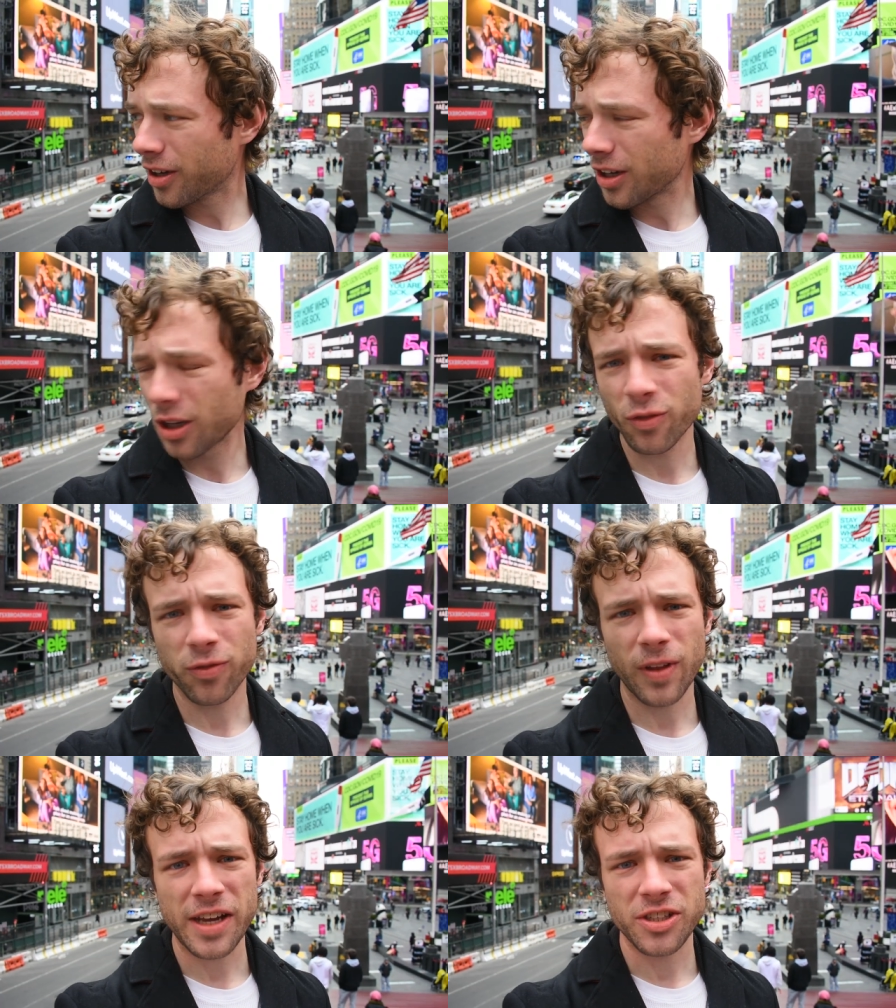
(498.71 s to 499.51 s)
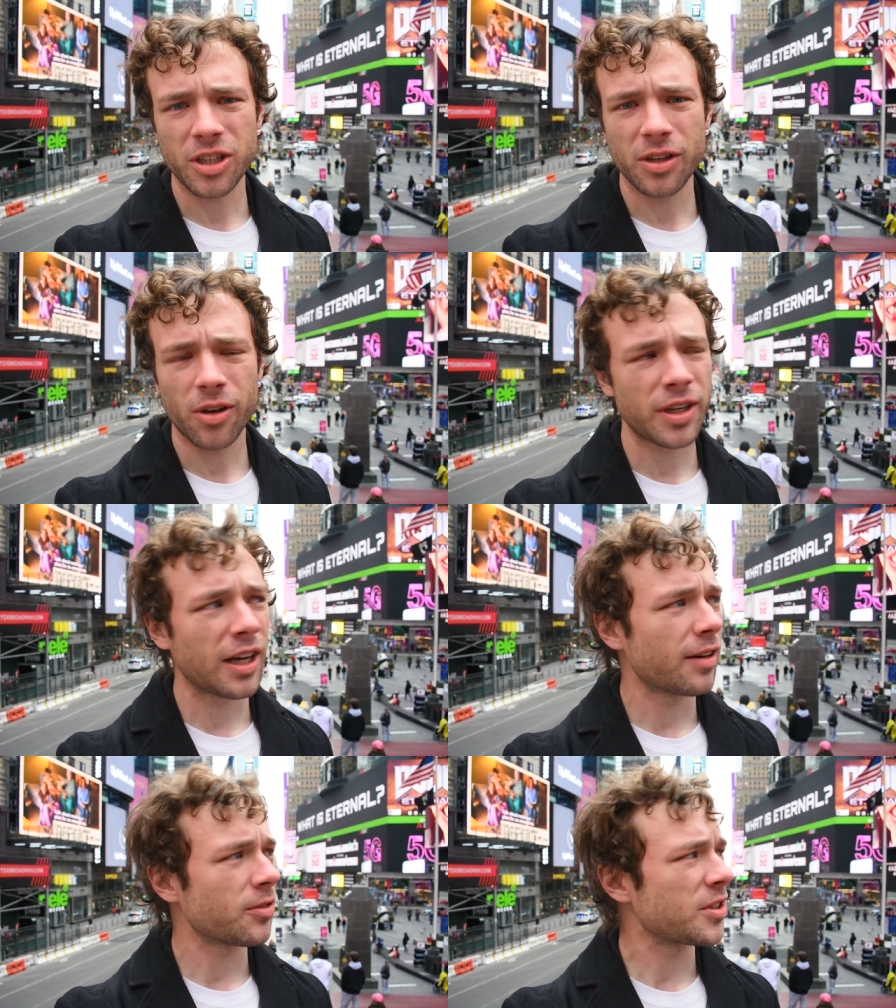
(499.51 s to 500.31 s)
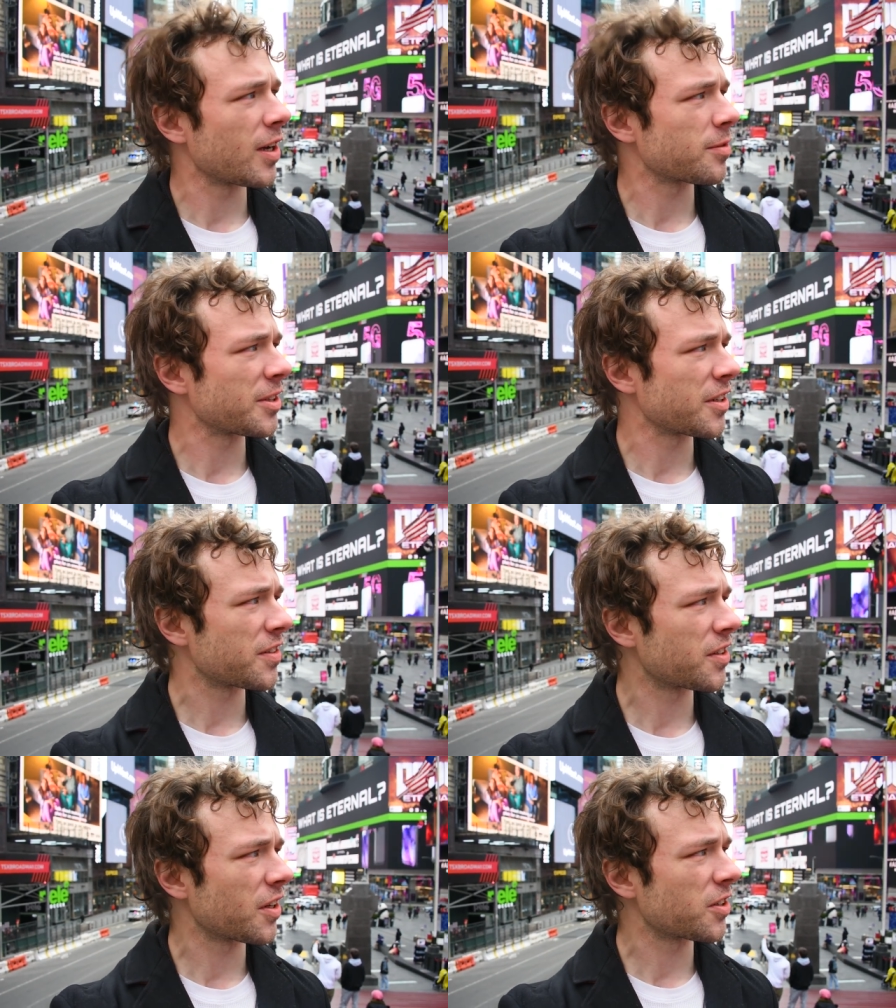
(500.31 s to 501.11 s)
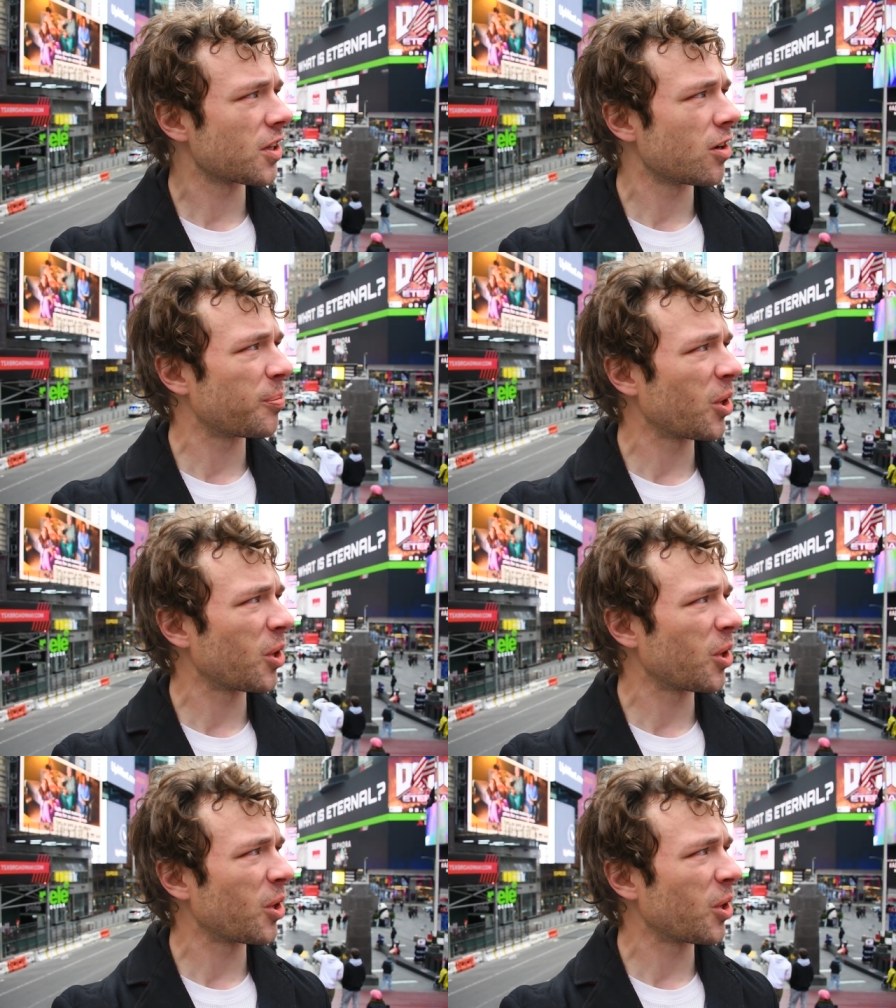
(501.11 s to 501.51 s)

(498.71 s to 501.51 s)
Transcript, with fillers: you know, flashy, all the advertisements and such though,